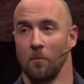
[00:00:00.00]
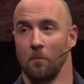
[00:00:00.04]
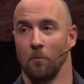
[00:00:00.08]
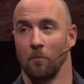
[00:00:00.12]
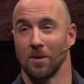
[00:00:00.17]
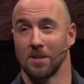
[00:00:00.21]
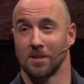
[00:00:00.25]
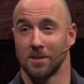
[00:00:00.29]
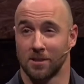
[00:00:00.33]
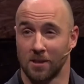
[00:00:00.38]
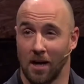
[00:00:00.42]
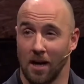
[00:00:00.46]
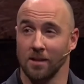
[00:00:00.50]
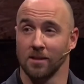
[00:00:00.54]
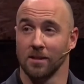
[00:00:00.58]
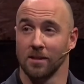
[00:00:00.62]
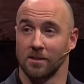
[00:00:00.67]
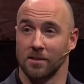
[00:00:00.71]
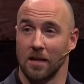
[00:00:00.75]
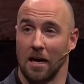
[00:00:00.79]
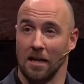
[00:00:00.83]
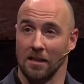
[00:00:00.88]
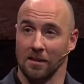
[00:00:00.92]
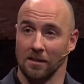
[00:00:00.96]
but
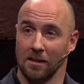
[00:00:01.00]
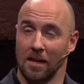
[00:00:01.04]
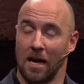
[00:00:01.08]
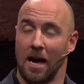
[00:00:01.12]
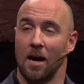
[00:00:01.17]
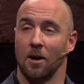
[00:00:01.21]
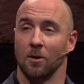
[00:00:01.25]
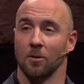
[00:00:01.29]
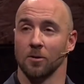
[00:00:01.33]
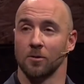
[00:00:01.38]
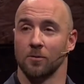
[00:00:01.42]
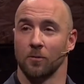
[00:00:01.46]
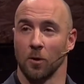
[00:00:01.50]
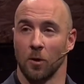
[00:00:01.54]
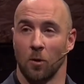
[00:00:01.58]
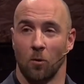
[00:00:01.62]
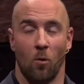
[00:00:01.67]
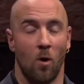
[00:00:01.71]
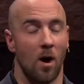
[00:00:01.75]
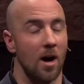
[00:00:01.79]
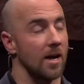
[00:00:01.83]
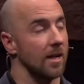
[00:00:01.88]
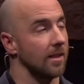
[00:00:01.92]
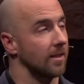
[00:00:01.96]
silence allows for
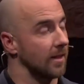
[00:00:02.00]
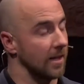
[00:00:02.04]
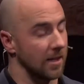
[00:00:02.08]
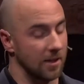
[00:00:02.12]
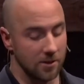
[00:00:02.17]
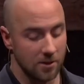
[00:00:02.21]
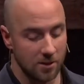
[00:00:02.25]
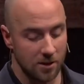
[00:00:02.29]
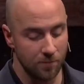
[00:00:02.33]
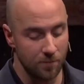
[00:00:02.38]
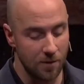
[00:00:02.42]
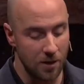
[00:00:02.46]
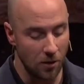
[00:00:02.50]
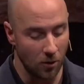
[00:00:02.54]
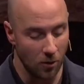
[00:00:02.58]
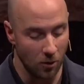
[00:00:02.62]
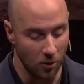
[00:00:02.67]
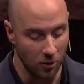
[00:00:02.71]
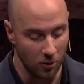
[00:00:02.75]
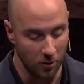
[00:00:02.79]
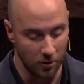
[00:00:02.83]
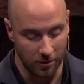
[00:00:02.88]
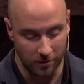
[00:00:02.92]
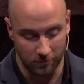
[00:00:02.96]
quiet things to be
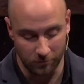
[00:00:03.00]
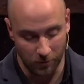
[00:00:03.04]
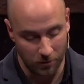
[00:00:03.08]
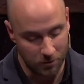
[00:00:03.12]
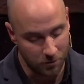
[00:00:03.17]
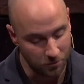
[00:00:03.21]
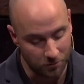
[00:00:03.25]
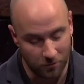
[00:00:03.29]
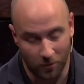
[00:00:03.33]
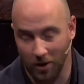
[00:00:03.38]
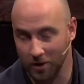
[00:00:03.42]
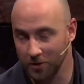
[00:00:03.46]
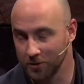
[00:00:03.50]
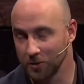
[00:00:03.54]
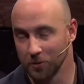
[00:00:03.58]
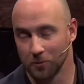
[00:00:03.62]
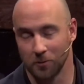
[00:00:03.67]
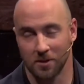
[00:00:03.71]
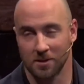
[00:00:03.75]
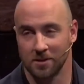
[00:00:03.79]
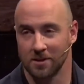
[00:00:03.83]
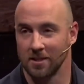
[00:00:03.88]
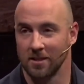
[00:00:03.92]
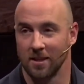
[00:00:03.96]
heard. And Richard Foster
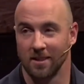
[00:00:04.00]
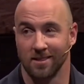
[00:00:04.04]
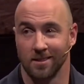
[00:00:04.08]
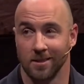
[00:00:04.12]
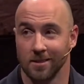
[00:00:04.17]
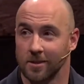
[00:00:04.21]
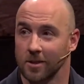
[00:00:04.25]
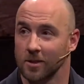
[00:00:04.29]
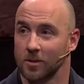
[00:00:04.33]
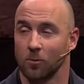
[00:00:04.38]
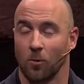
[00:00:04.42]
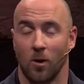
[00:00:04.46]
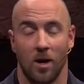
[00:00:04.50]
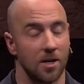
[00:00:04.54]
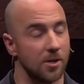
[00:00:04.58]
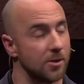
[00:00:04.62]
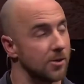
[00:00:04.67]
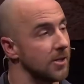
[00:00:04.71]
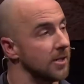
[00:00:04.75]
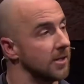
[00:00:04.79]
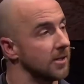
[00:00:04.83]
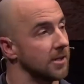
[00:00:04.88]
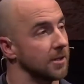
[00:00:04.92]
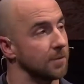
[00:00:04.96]
would say that this is why
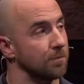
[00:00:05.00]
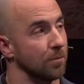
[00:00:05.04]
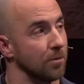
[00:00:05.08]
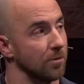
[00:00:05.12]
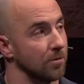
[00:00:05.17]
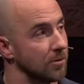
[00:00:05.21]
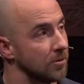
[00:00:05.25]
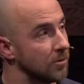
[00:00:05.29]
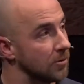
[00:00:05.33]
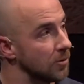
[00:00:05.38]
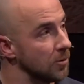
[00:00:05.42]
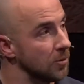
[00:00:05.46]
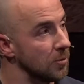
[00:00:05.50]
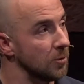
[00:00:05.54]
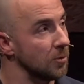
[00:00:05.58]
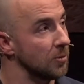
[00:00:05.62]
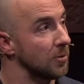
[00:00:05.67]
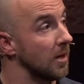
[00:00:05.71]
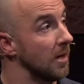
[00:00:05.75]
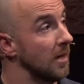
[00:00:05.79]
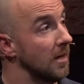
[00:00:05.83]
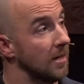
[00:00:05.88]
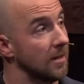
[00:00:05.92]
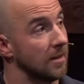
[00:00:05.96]
Jesus
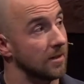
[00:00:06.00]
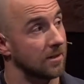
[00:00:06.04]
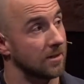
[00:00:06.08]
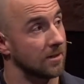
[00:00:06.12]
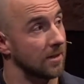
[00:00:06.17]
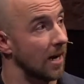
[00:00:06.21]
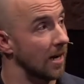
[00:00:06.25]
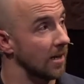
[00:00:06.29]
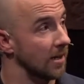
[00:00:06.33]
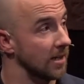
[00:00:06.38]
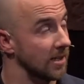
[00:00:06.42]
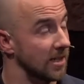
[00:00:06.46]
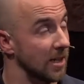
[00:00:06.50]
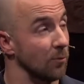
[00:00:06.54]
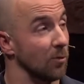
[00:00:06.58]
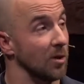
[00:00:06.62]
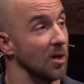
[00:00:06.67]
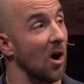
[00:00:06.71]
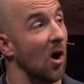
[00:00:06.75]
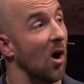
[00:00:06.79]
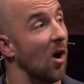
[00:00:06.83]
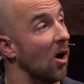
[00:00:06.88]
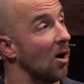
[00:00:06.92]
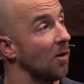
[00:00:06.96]
pursued silence and
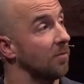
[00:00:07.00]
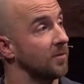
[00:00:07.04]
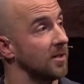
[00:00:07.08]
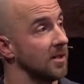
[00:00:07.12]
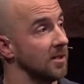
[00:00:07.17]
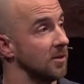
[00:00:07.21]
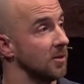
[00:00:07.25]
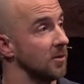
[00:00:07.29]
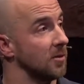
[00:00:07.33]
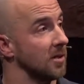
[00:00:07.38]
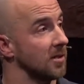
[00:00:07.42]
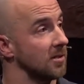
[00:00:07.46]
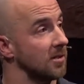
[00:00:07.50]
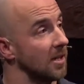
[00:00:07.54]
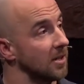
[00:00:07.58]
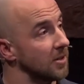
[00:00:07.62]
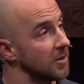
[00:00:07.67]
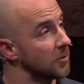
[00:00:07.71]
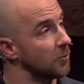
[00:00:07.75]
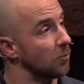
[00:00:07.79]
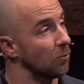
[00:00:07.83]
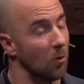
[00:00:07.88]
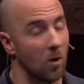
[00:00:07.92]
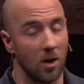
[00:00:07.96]
would often do this, not
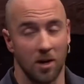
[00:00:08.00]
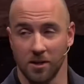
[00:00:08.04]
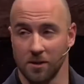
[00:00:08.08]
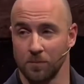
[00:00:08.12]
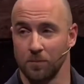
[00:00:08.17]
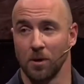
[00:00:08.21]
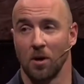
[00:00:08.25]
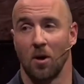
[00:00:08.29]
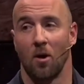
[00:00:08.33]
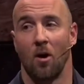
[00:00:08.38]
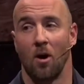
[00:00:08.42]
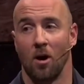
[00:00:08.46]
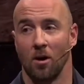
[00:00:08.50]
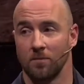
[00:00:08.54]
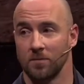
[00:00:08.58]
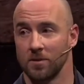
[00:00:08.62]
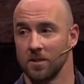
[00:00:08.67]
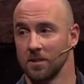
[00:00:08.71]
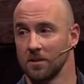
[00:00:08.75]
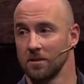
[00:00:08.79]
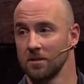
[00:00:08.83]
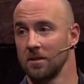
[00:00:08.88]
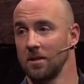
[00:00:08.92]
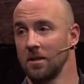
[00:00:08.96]
just once, but
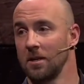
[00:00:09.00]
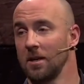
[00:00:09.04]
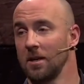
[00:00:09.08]
often